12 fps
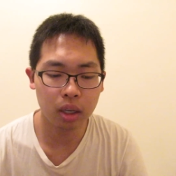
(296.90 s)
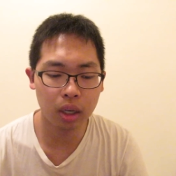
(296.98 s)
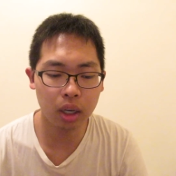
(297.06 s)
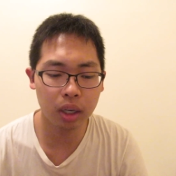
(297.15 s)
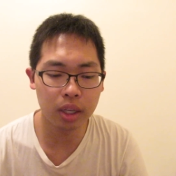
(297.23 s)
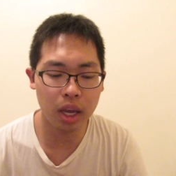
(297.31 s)

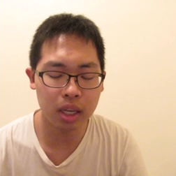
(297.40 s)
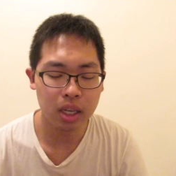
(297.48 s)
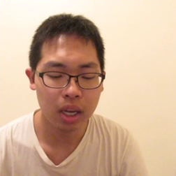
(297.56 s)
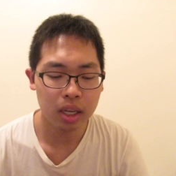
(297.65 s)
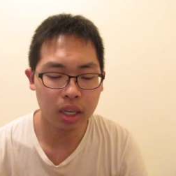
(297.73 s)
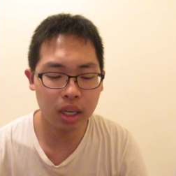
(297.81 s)
Uh yeah,
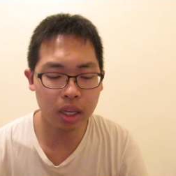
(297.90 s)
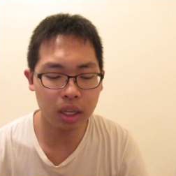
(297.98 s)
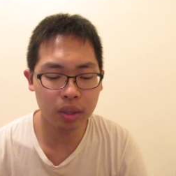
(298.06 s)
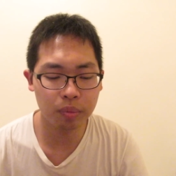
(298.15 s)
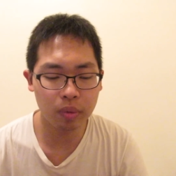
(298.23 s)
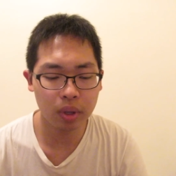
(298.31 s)

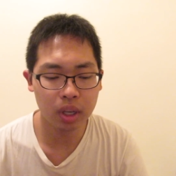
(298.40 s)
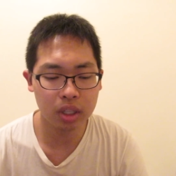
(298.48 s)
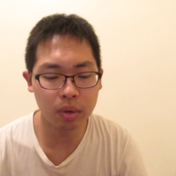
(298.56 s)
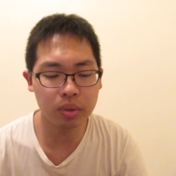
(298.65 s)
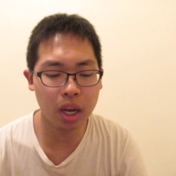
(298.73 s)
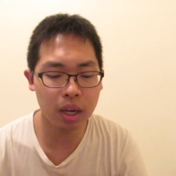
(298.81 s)
he
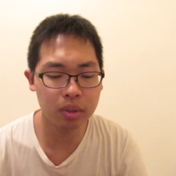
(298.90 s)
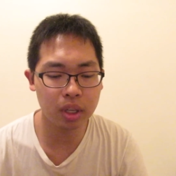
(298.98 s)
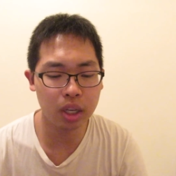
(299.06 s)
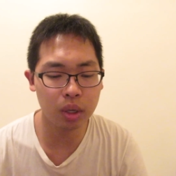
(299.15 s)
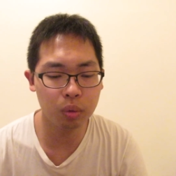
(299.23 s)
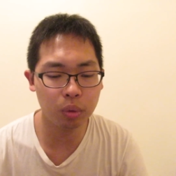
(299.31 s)
sometimes
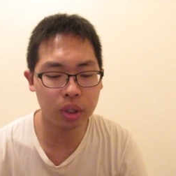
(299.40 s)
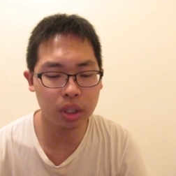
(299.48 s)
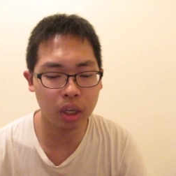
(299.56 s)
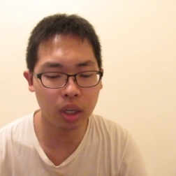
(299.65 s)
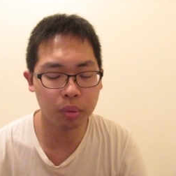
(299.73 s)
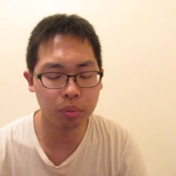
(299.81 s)
he would
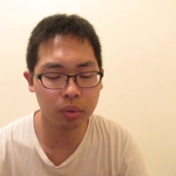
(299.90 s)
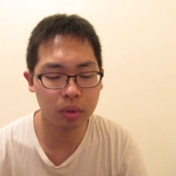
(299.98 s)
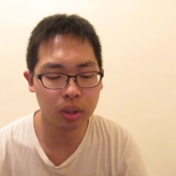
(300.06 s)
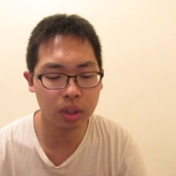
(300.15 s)
um